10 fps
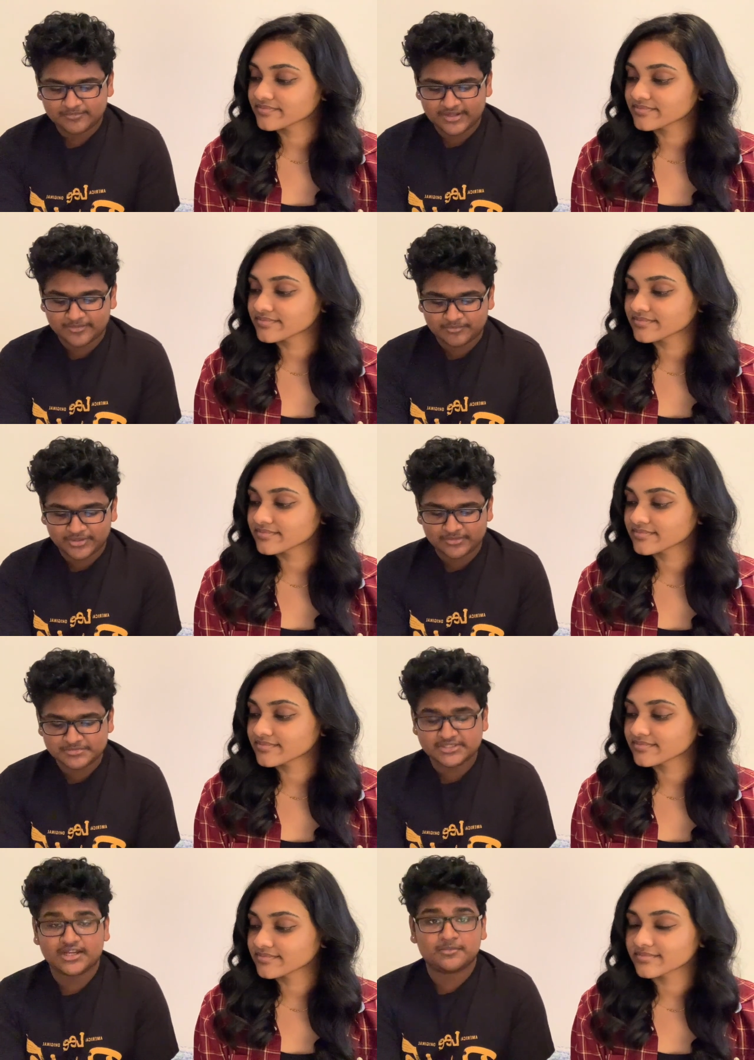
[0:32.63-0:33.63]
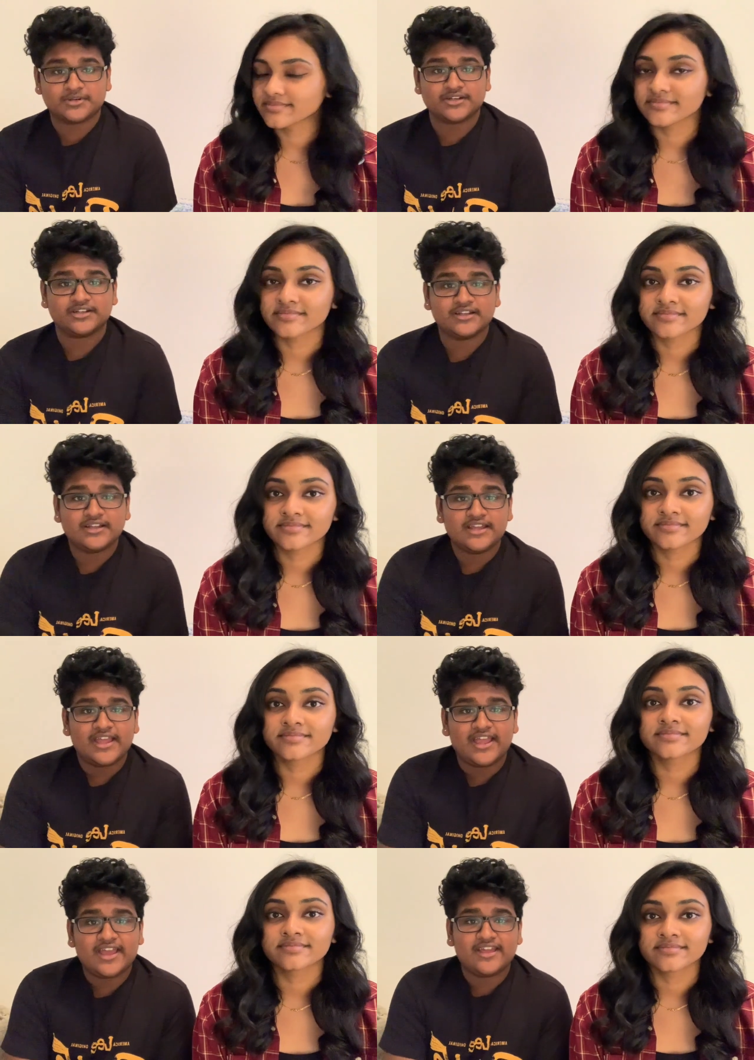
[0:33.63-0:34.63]
Speaker 1: and Premgi Amaren.
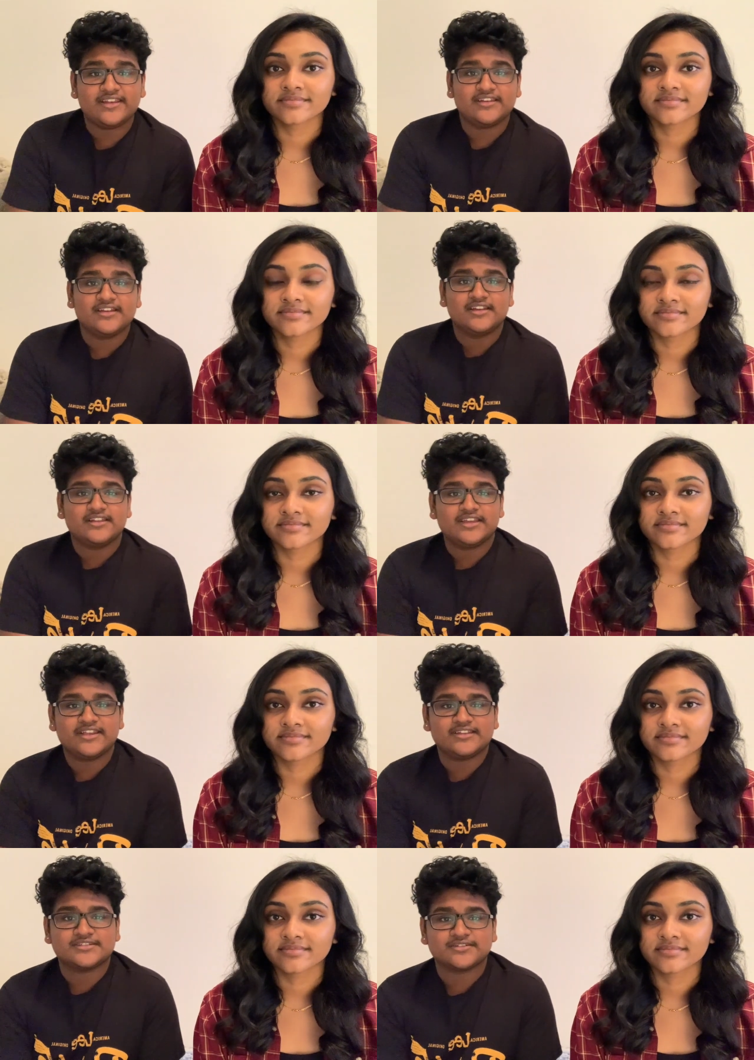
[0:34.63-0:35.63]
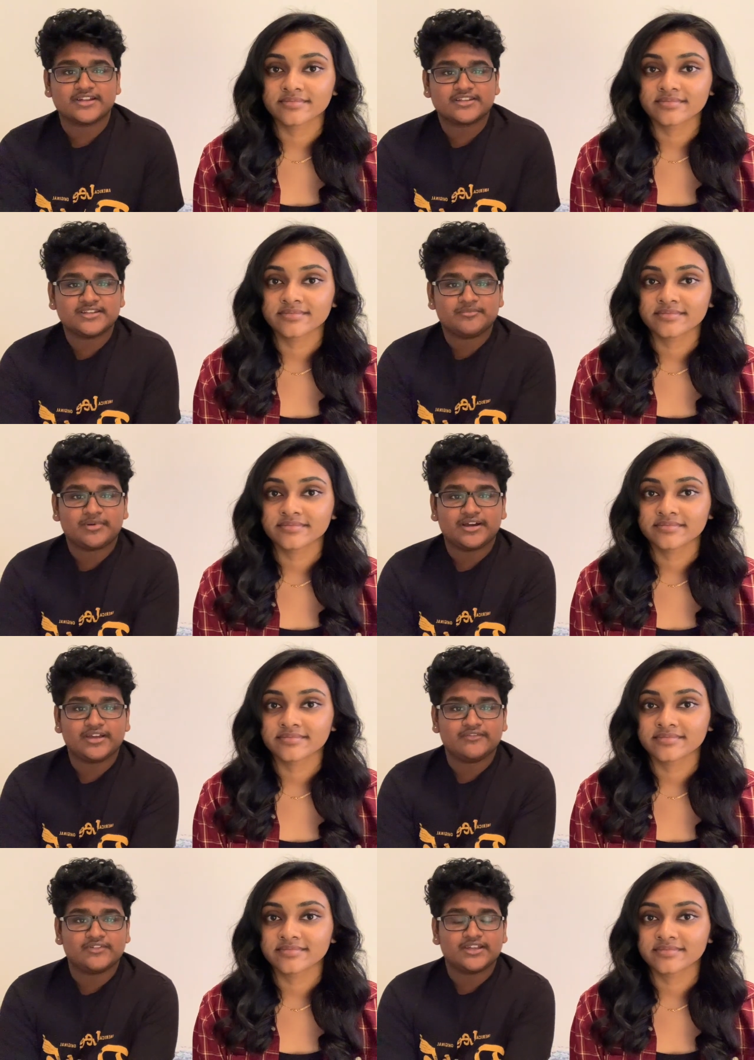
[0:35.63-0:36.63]
And it is directed
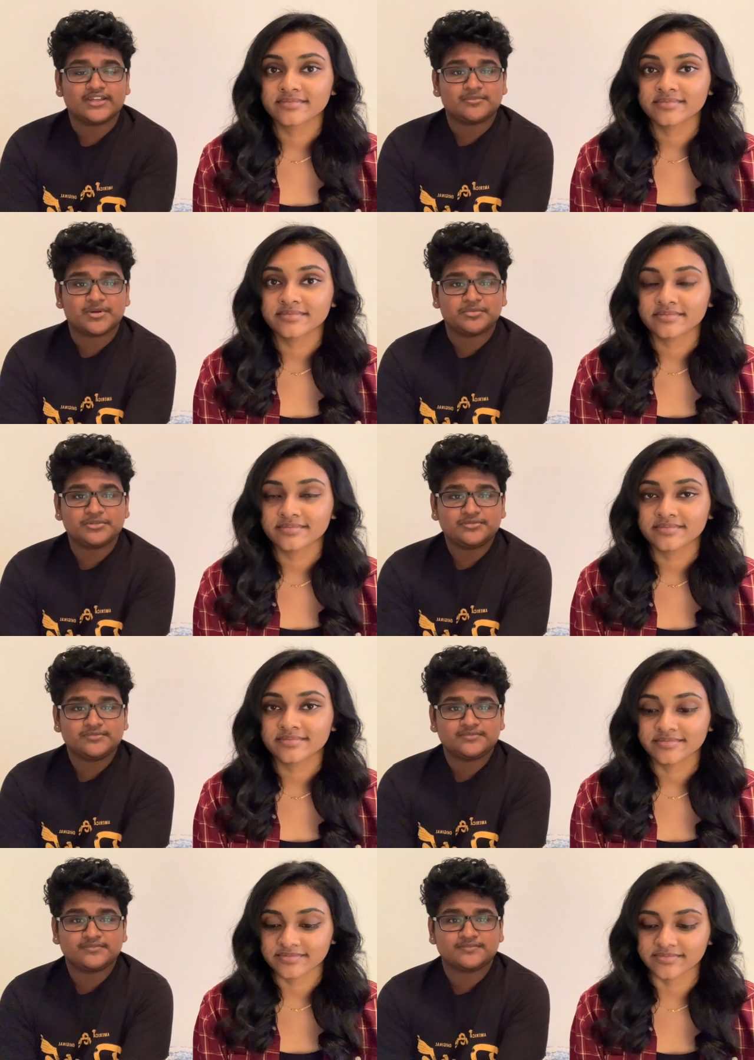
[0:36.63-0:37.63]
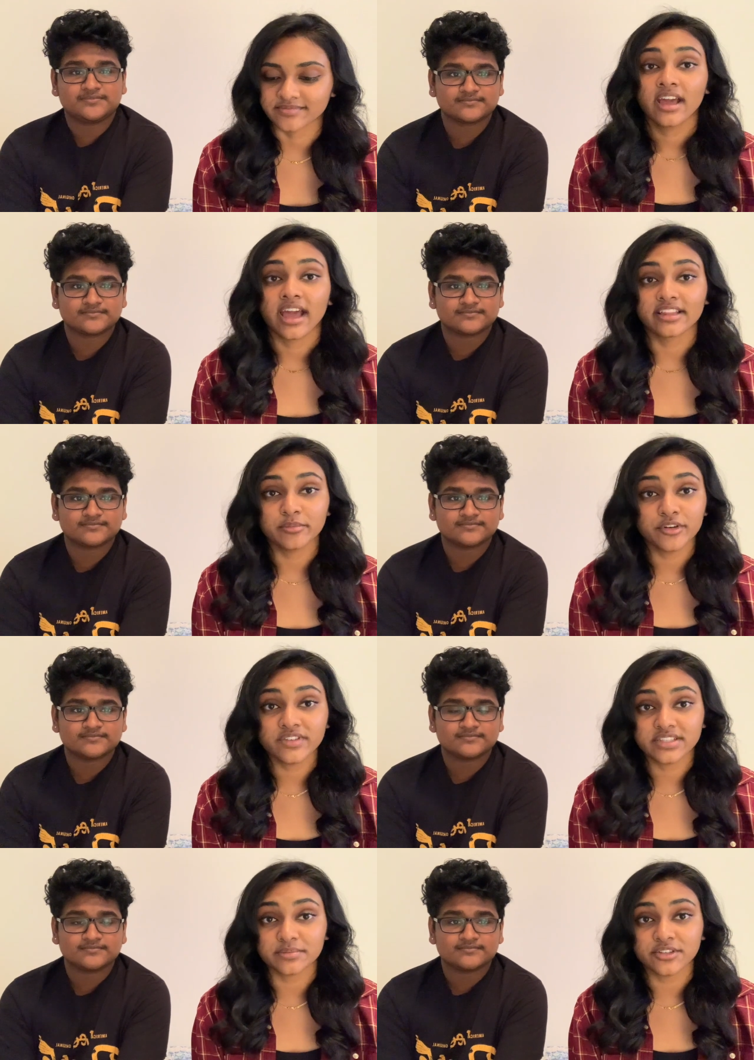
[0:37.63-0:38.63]
by Venkat Prabhu.
Speaker 2: Mm -hmm. And the
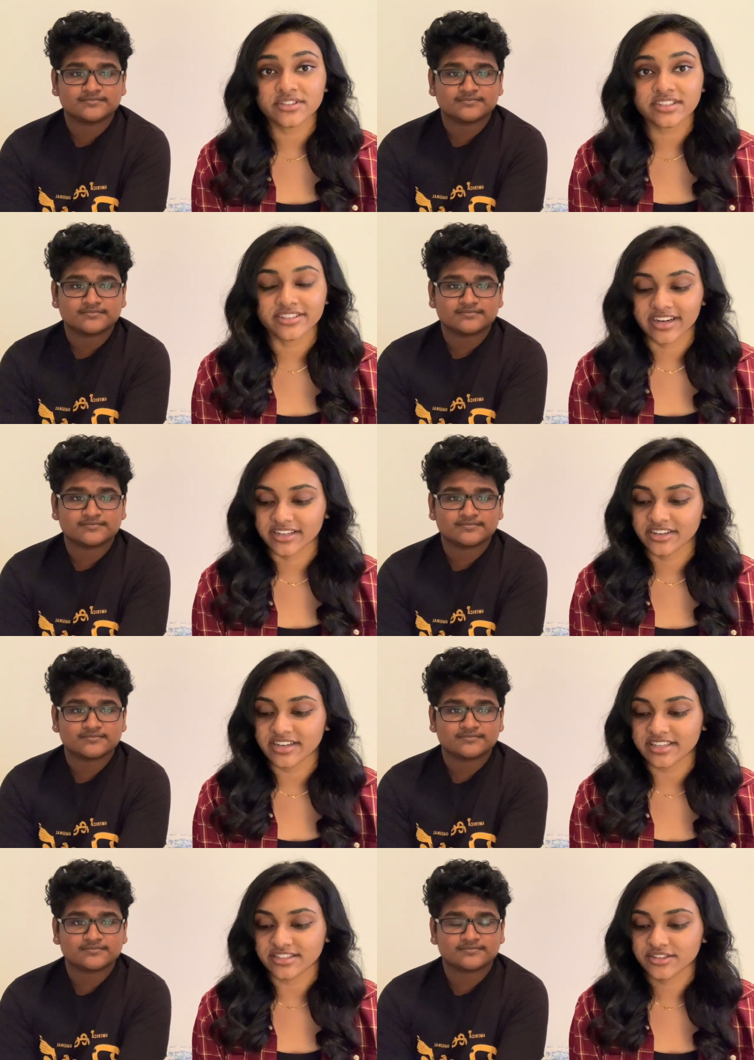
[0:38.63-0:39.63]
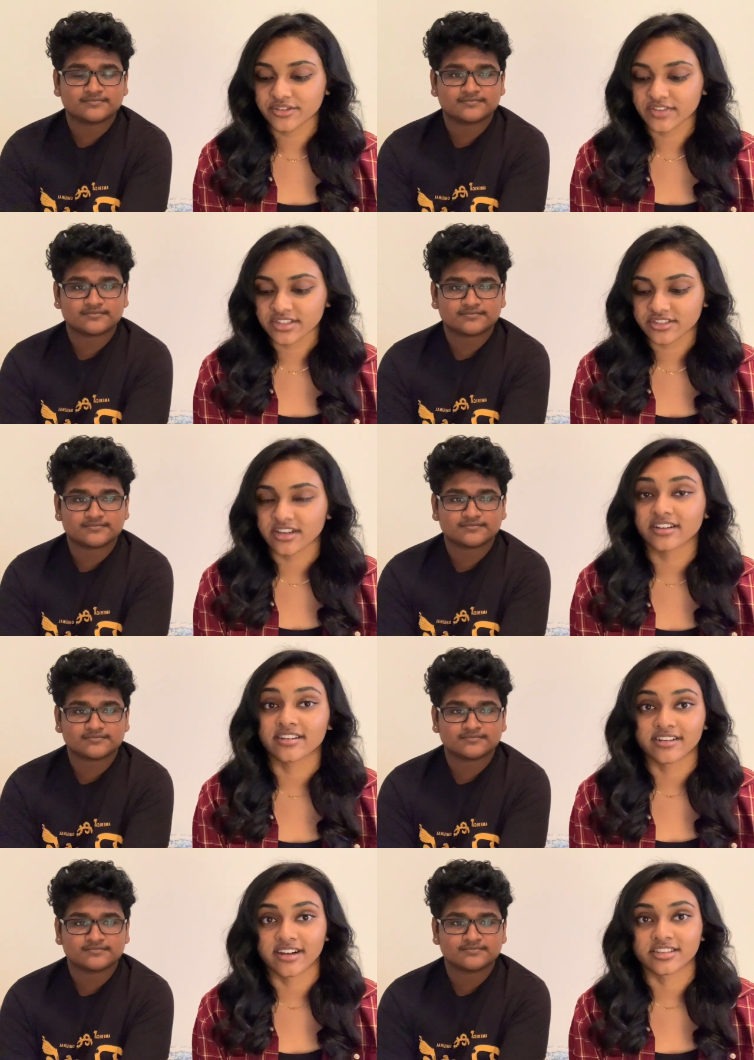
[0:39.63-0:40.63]
movie's music director is Yuvan
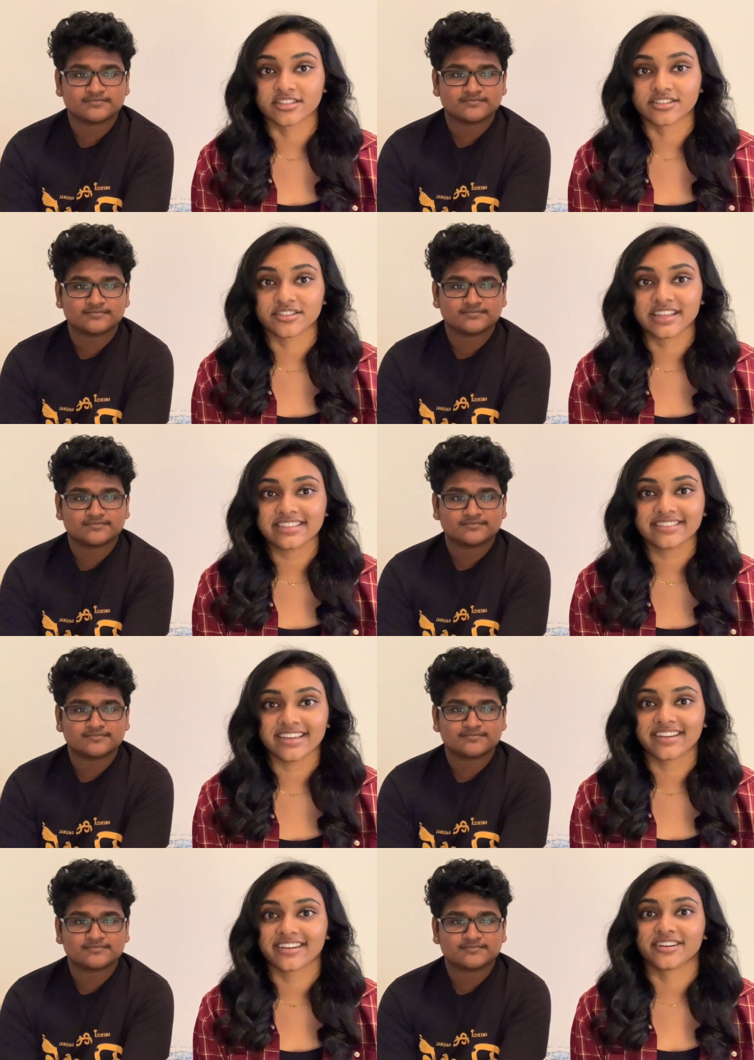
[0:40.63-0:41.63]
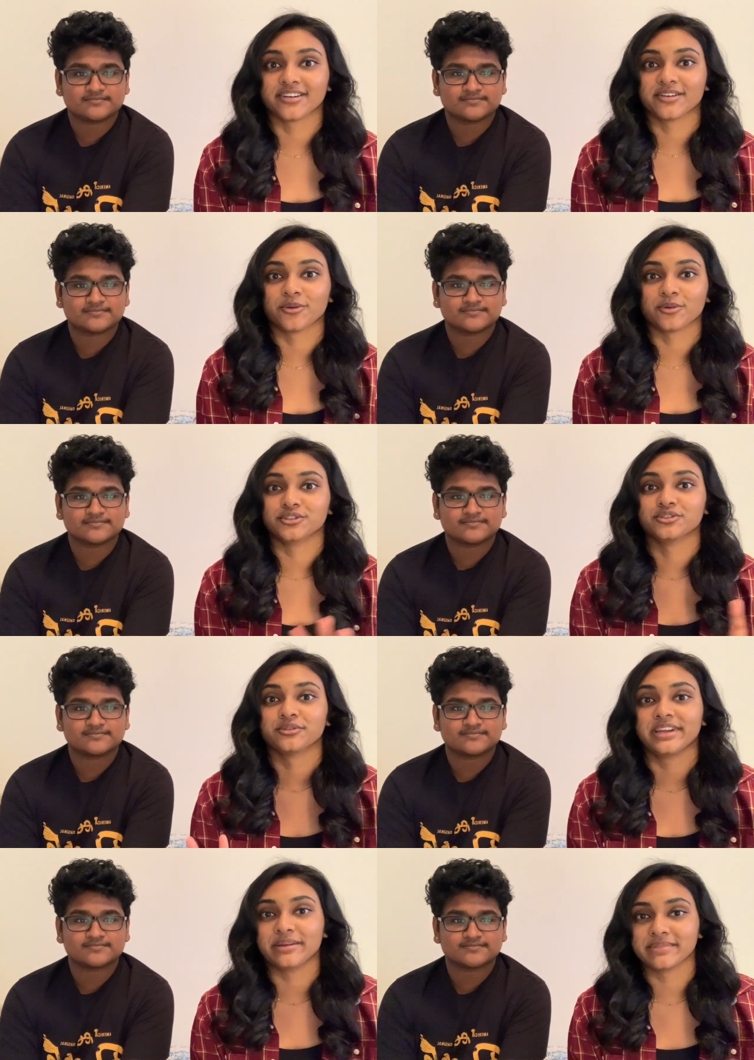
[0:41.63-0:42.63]
Shankar Raja. So that's like a whole
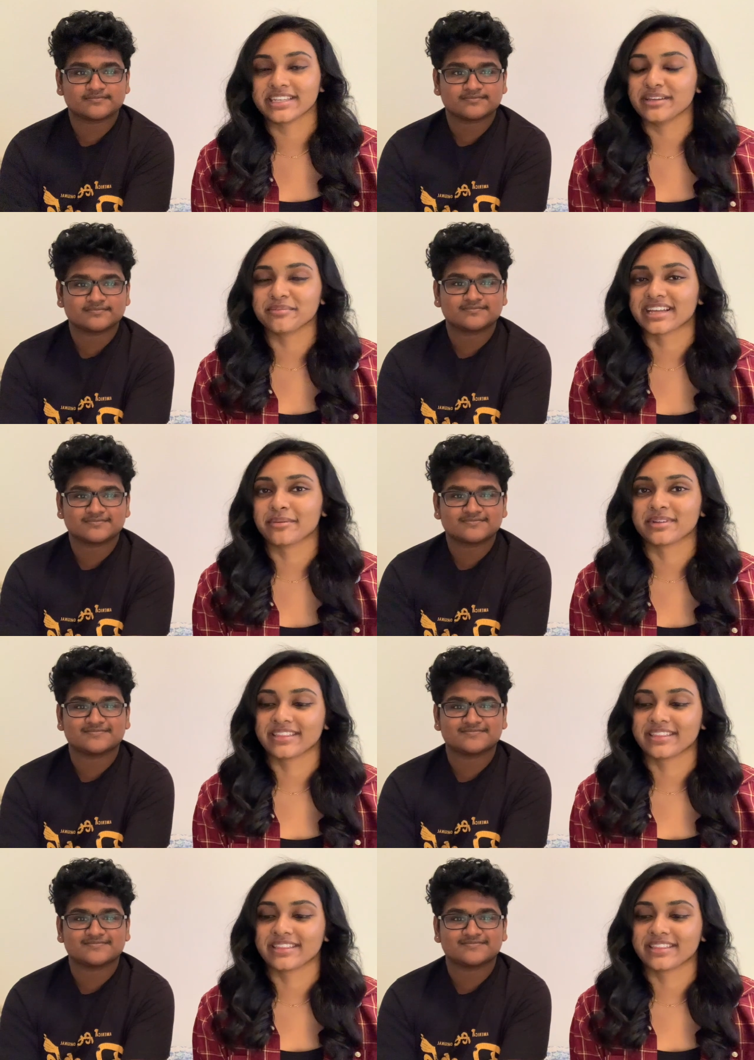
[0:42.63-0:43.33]
dream team type of